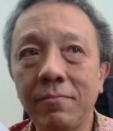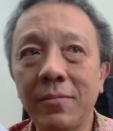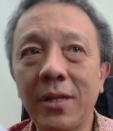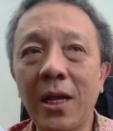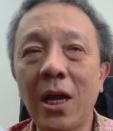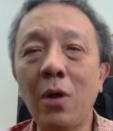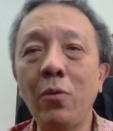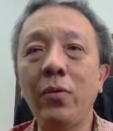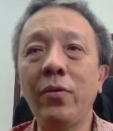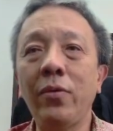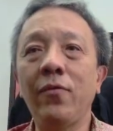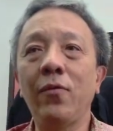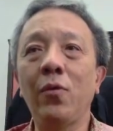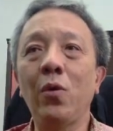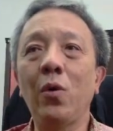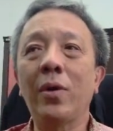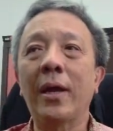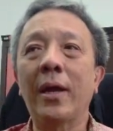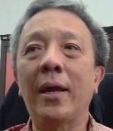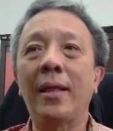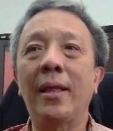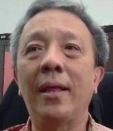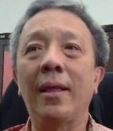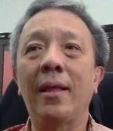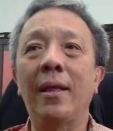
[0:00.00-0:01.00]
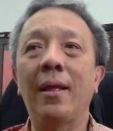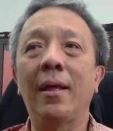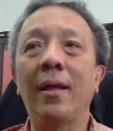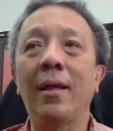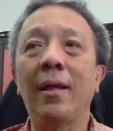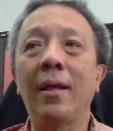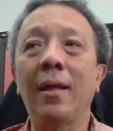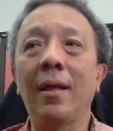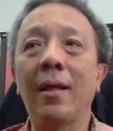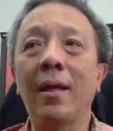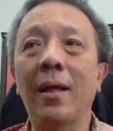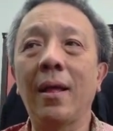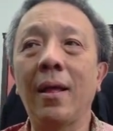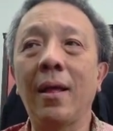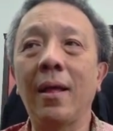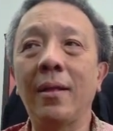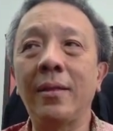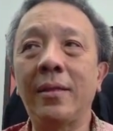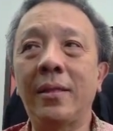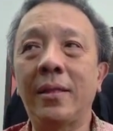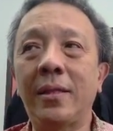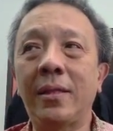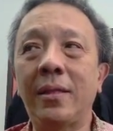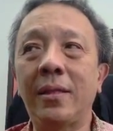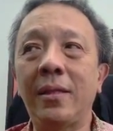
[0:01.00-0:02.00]
Now we will look at
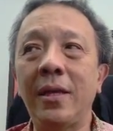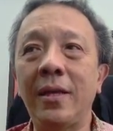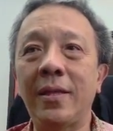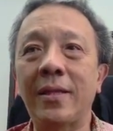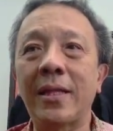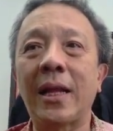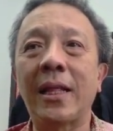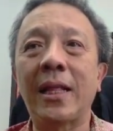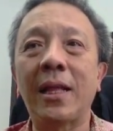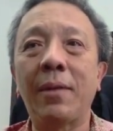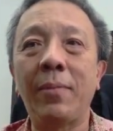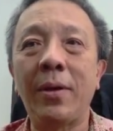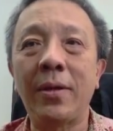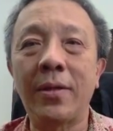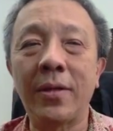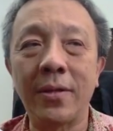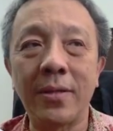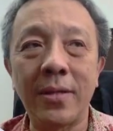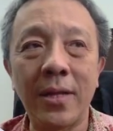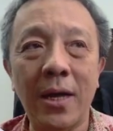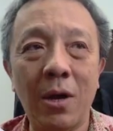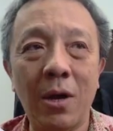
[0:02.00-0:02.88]
these databases